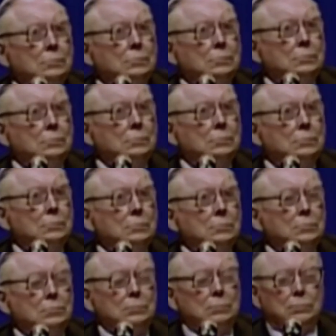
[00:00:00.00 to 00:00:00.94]

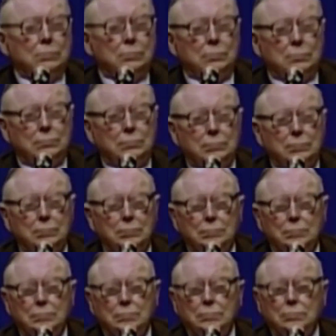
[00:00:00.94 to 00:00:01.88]

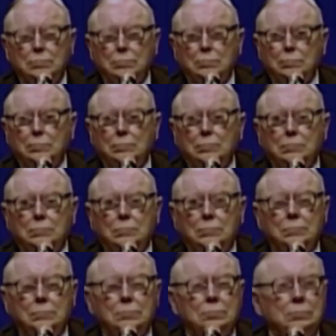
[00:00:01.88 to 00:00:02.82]

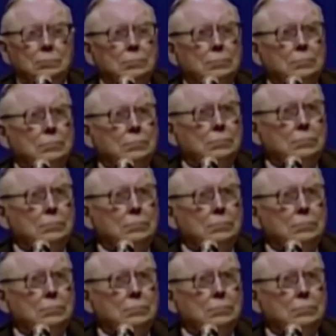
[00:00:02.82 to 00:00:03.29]
The person shown says nothing.